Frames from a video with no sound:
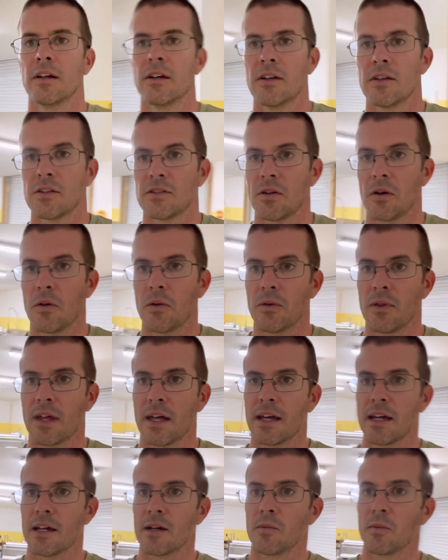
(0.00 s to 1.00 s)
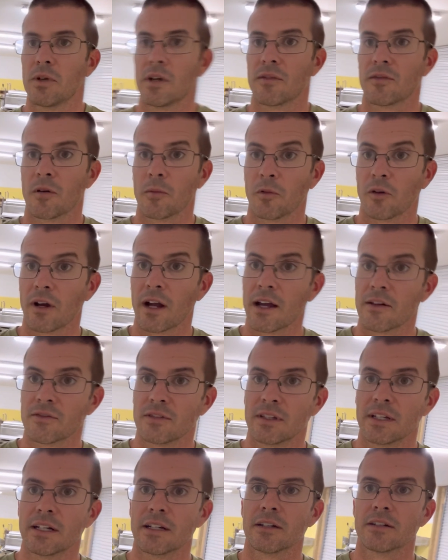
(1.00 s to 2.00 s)
so that whenever I'm
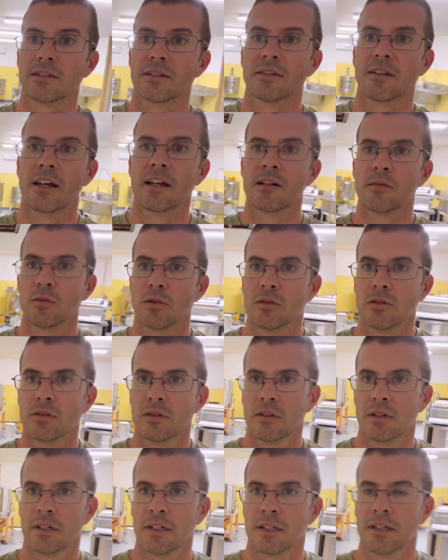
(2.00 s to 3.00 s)
grafting here at the table,